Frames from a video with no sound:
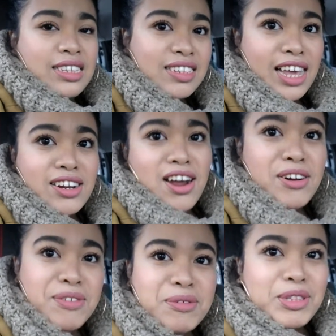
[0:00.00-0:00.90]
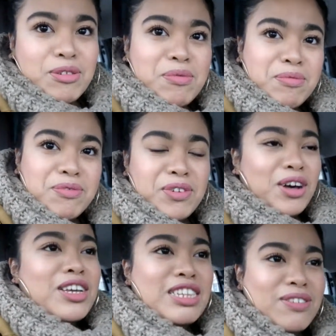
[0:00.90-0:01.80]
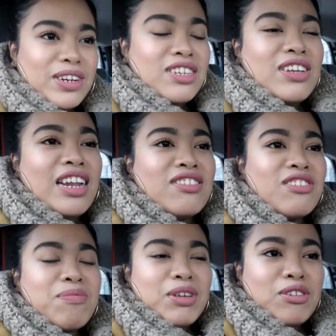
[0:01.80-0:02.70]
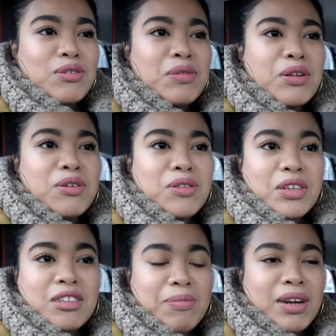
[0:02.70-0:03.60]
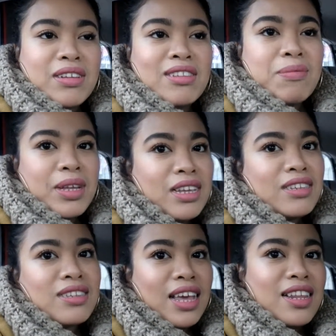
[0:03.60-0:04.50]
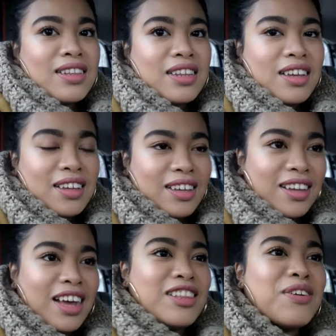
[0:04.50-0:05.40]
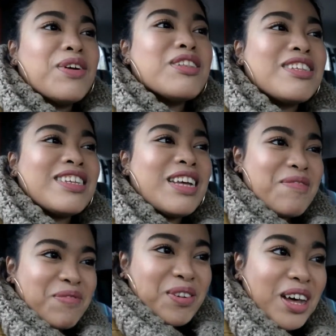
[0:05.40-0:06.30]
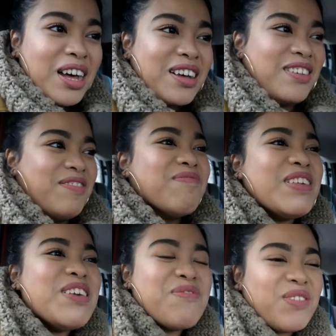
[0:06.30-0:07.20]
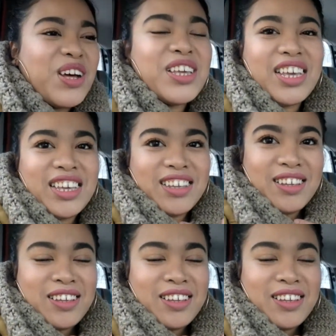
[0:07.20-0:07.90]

It's kind of hard for me to vlog. It's really challenging because we will go to his parents' place, and I don't want to see them vlogging,